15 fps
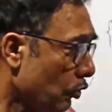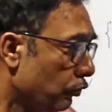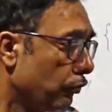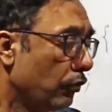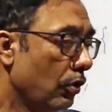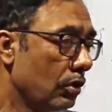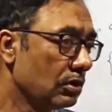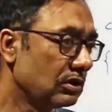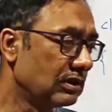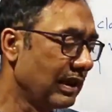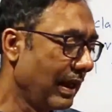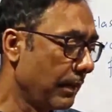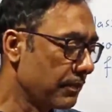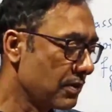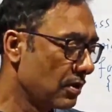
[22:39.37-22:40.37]
4
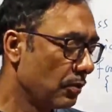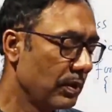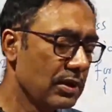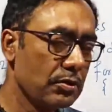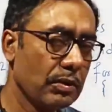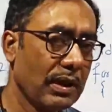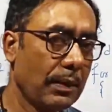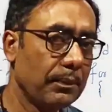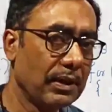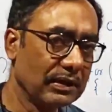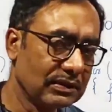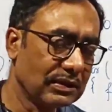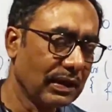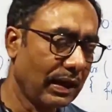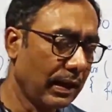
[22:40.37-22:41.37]
steps which we have
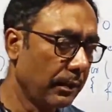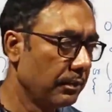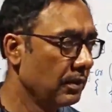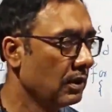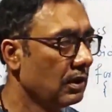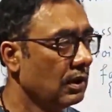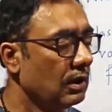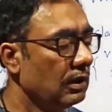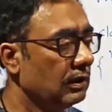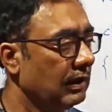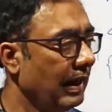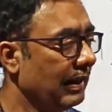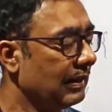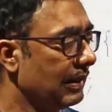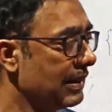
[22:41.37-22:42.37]
described,
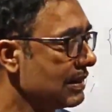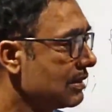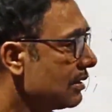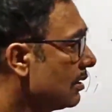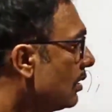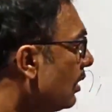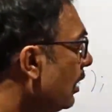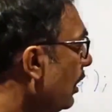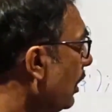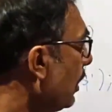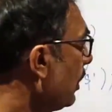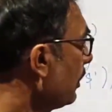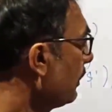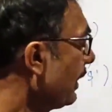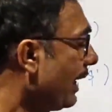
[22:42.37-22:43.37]
that is
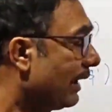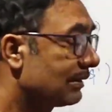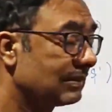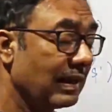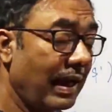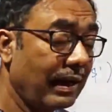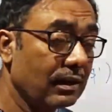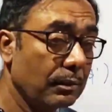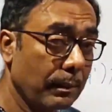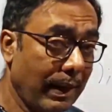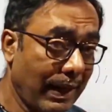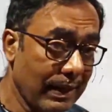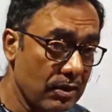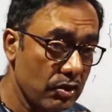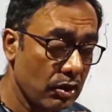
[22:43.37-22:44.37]
exact
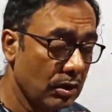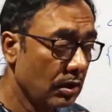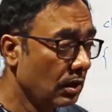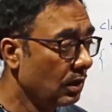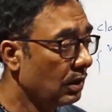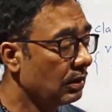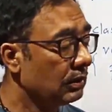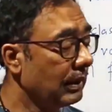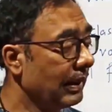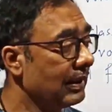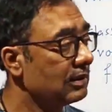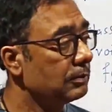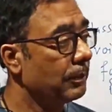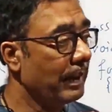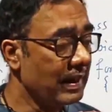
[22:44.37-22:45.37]
match, that
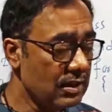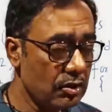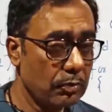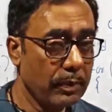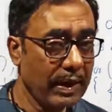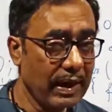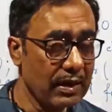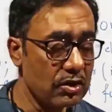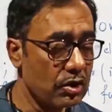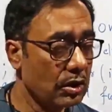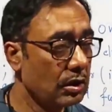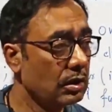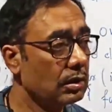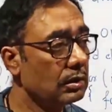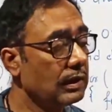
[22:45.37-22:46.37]
is best
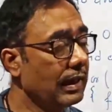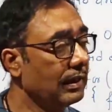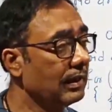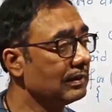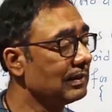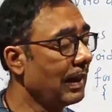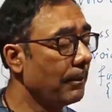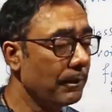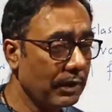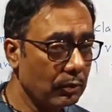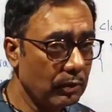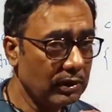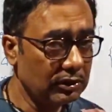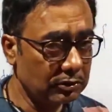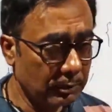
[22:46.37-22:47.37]
match, that is
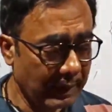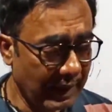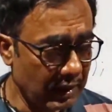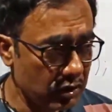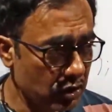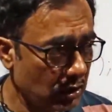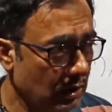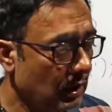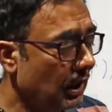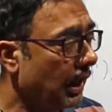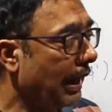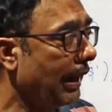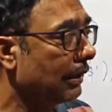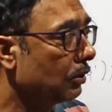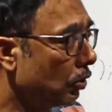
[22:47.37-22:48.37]
ambiguous match,
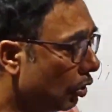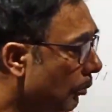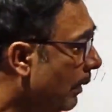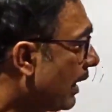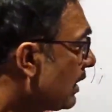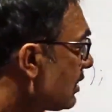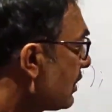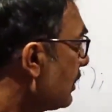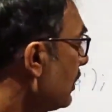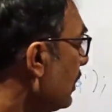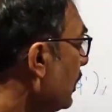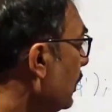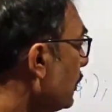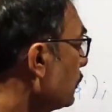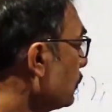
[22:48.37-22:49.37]
and no
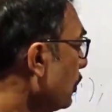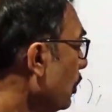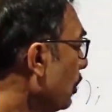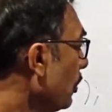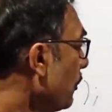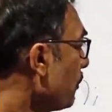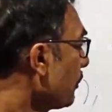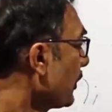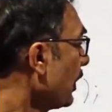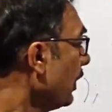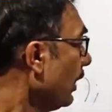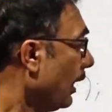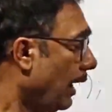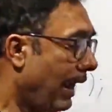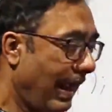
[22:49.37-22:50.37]
match.
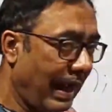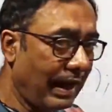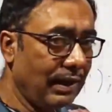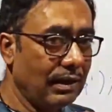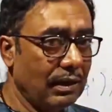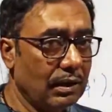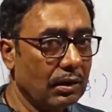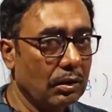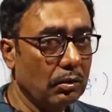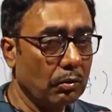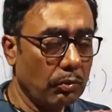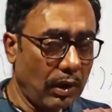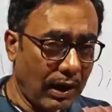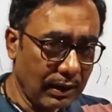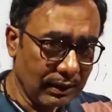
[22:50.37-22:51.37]
So
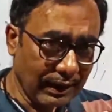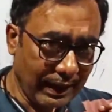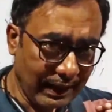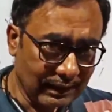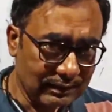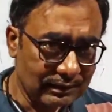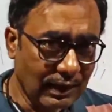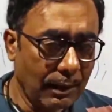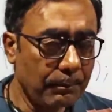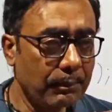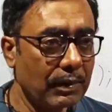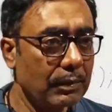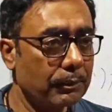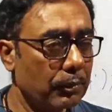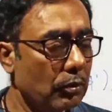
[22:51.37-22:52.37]
and one
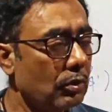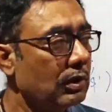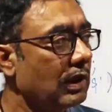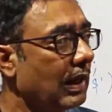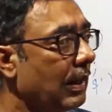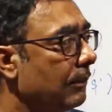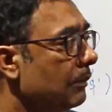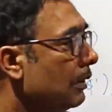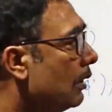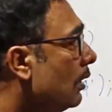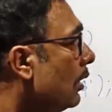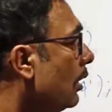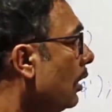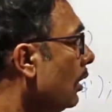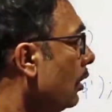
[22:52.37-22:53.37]
example
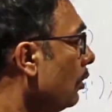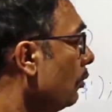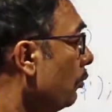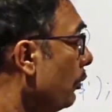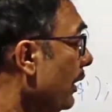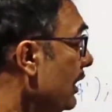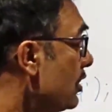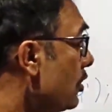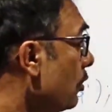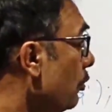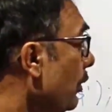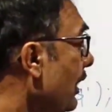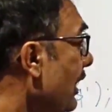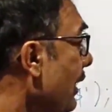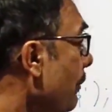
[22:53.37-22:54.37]
program which
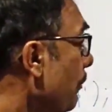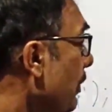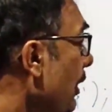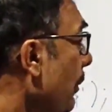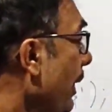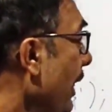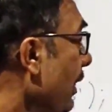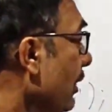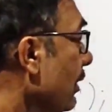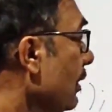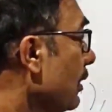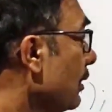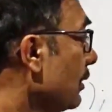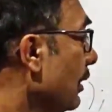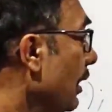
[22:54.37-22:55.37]
will
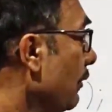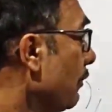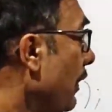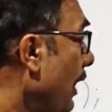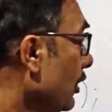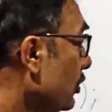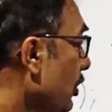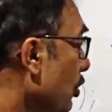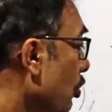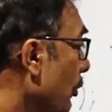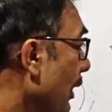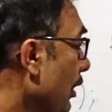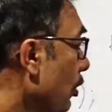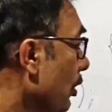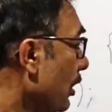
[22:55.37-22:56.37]
implement the function
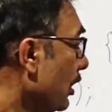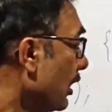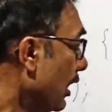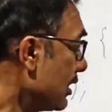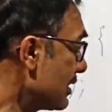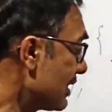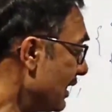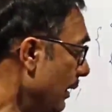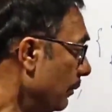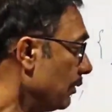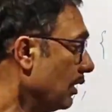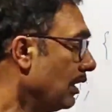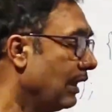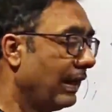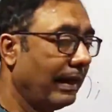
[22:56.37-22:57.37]
overloading
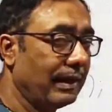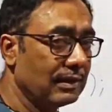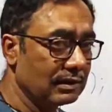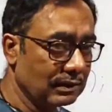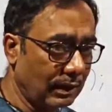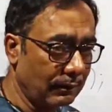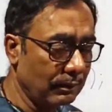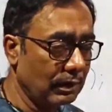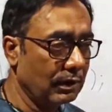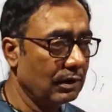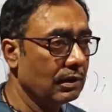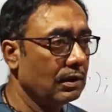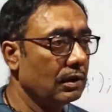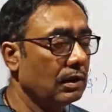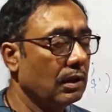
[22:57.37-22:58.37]
concept in
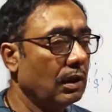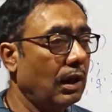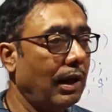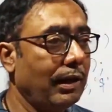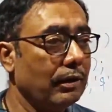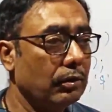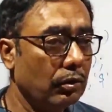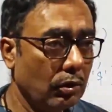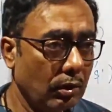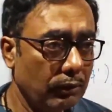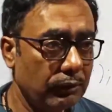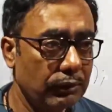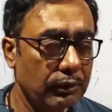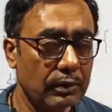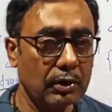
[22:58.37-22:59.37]
Java. I
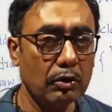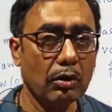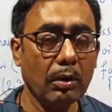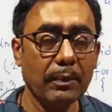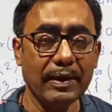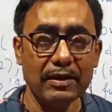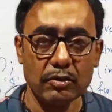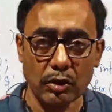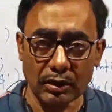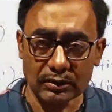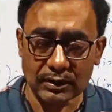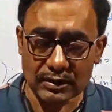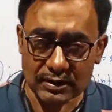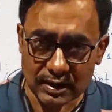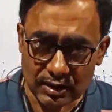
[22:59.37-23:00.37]
hope you have enjoyed
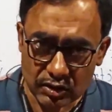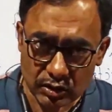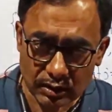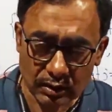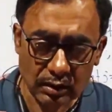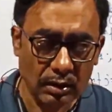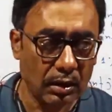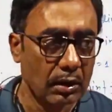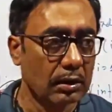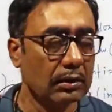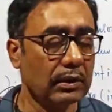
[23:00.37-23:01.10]
the session.